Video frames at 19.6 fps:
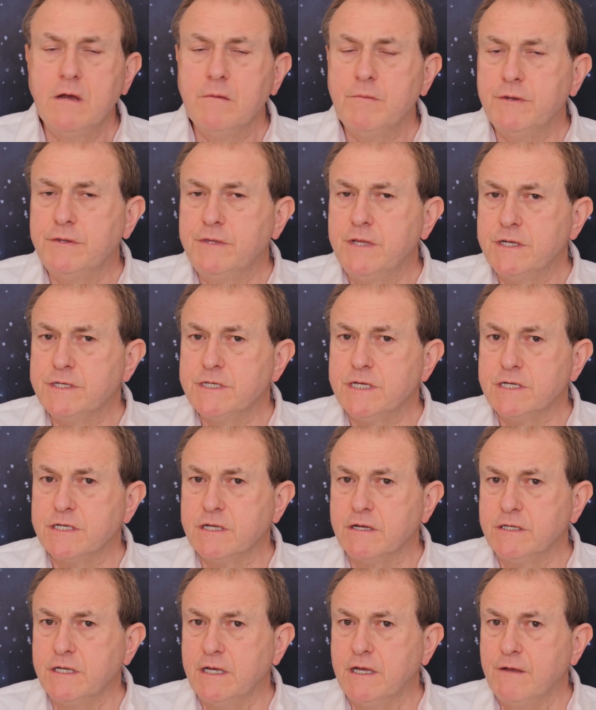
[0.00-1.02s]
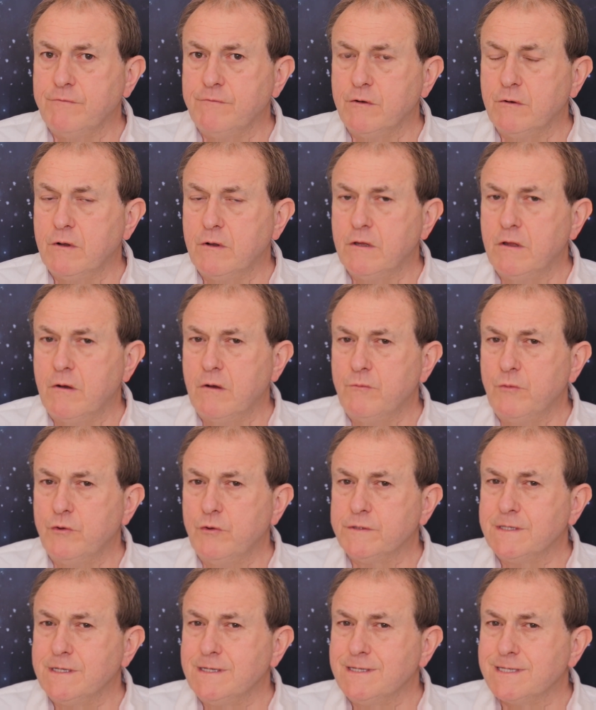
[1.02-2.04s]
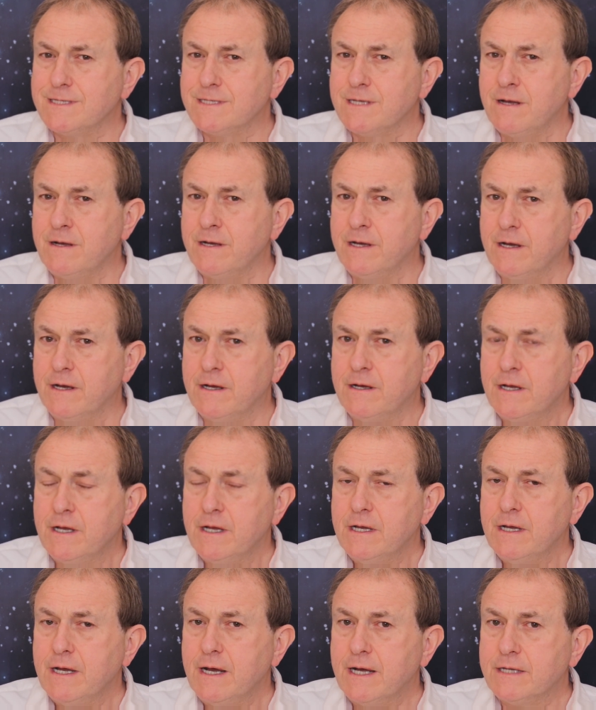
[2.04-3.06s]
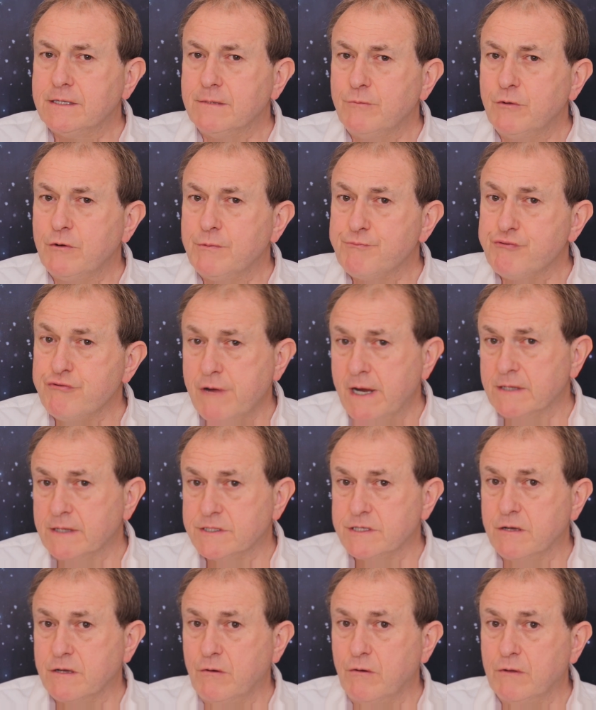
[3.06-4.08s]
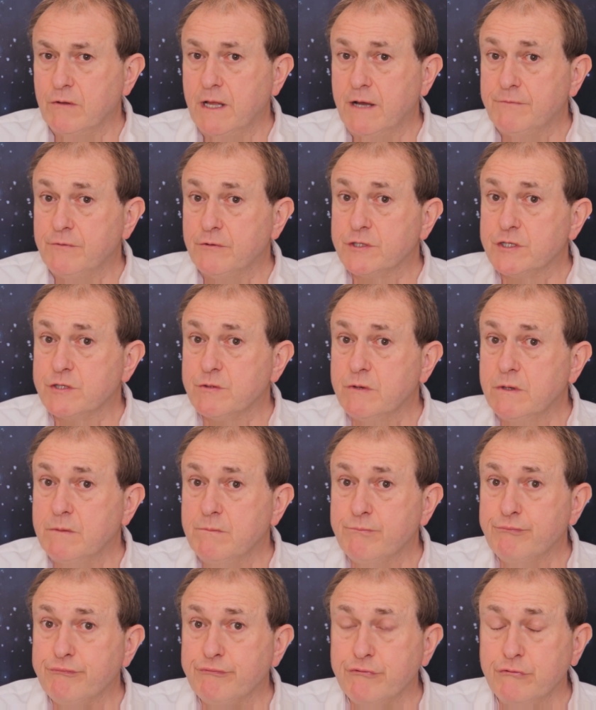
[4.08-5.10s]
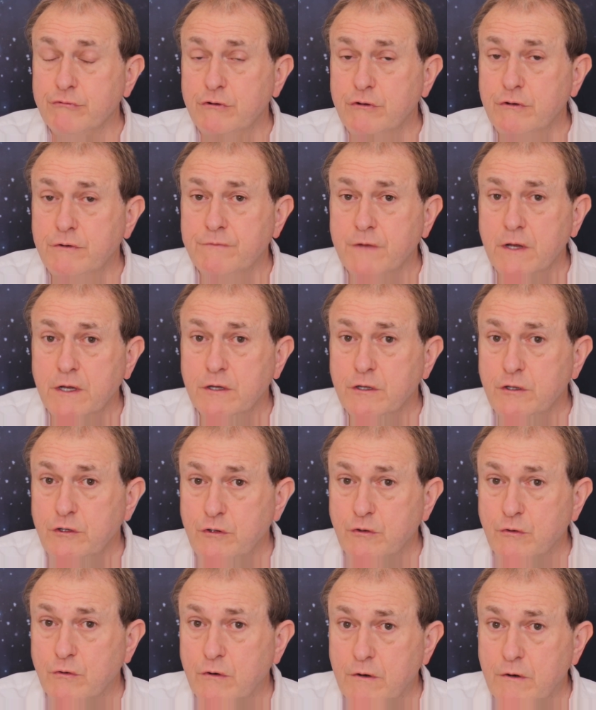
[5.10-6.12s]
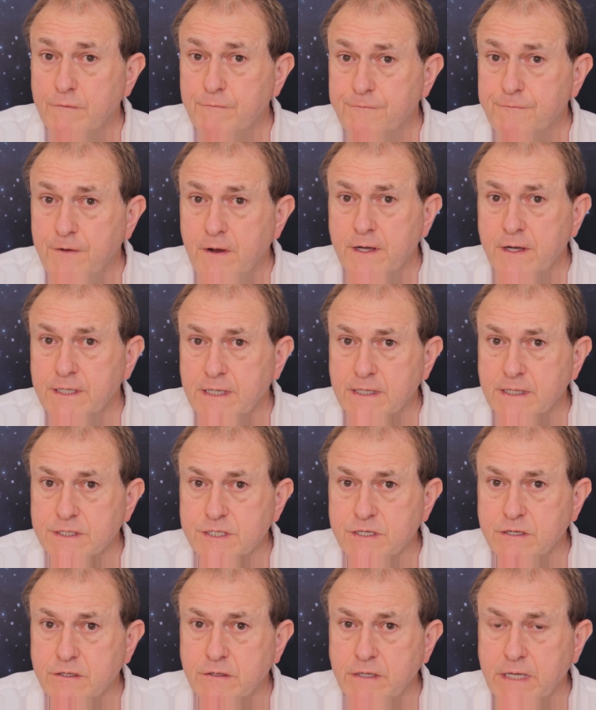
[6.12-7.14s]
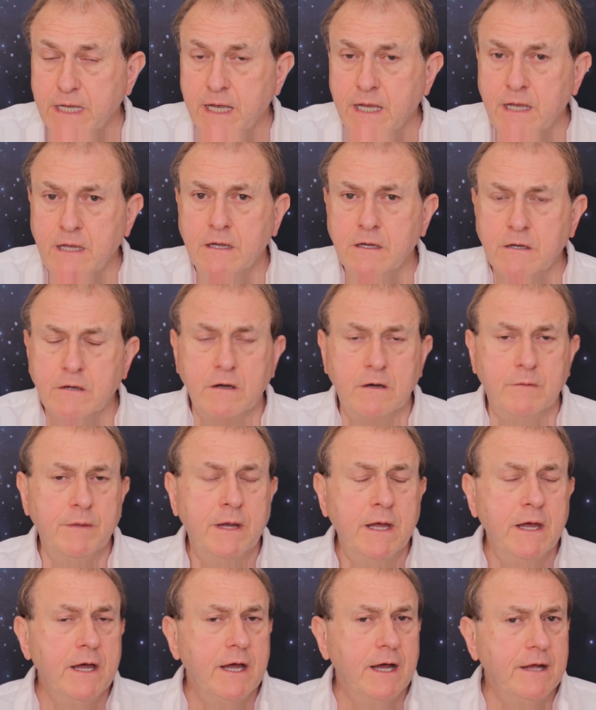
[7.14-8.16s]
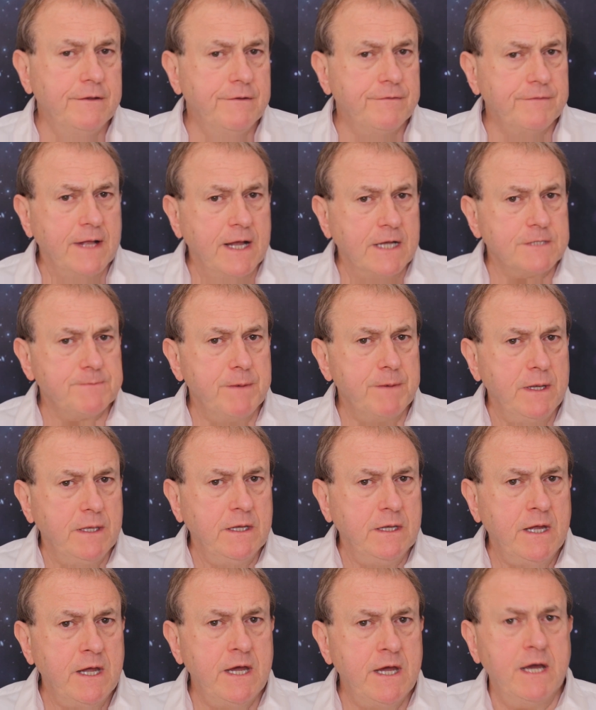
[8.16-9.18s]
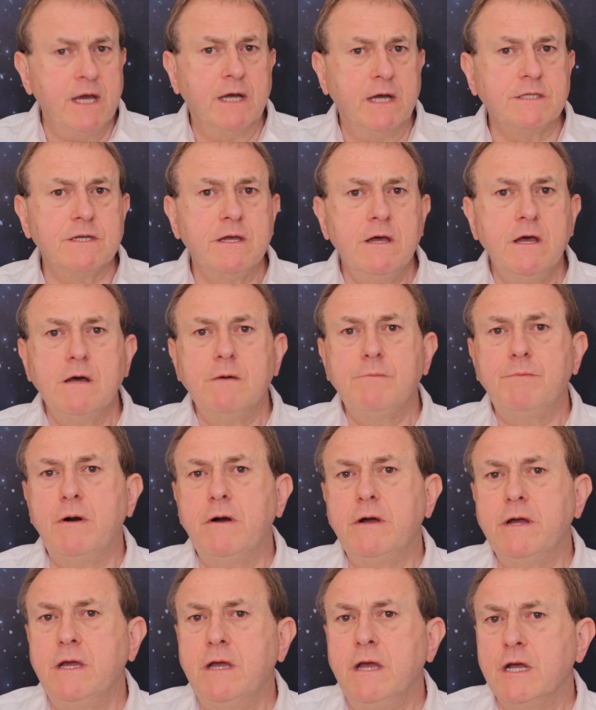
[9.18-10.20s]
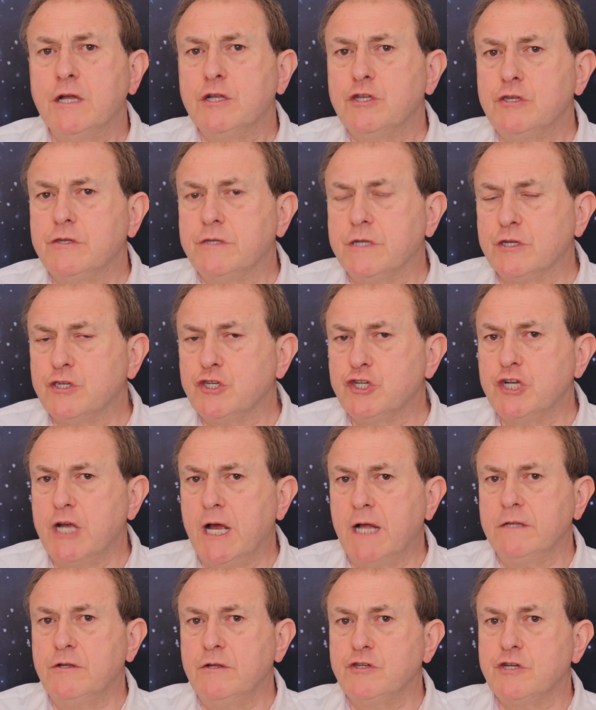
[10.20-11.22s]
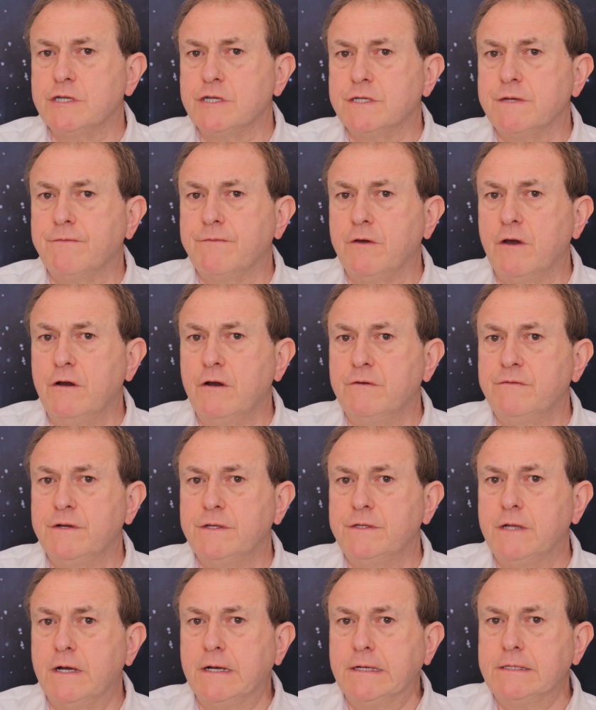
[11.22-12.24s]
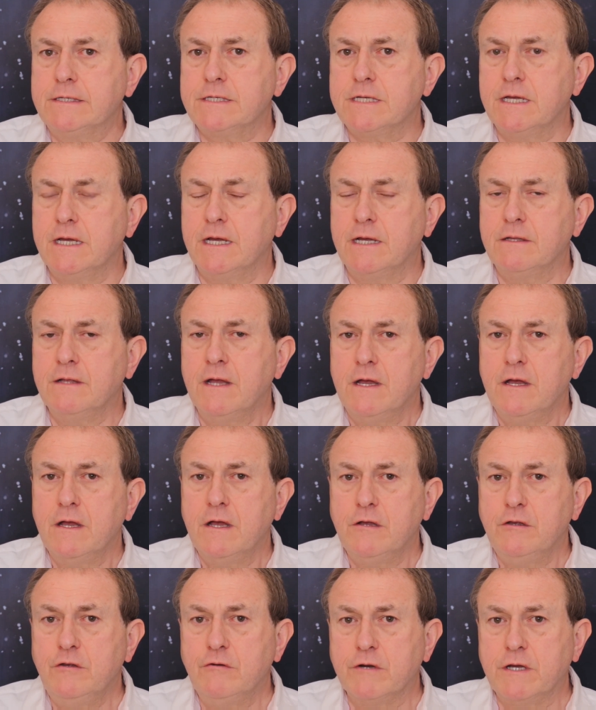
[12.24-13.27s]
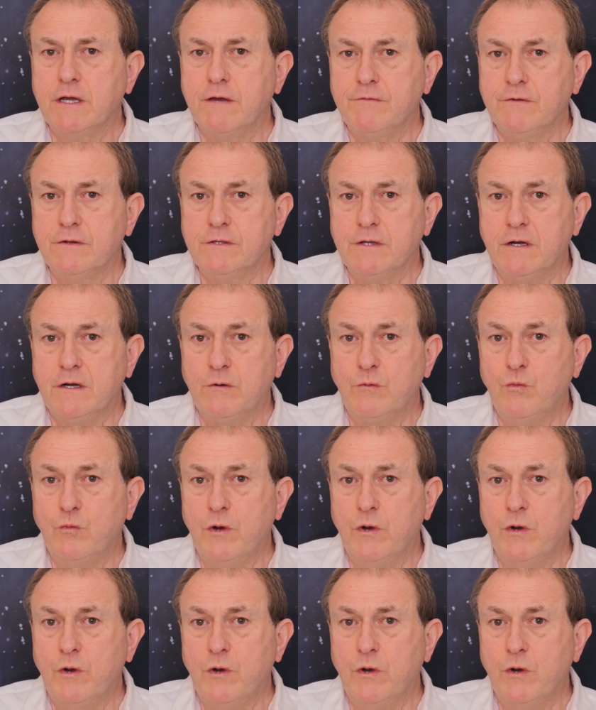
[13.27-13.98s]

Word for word: But this is going to give you a lot more desire at a more practical level to improve your finance and income. And if that's been hit by the challenges of COVID 19, you're given a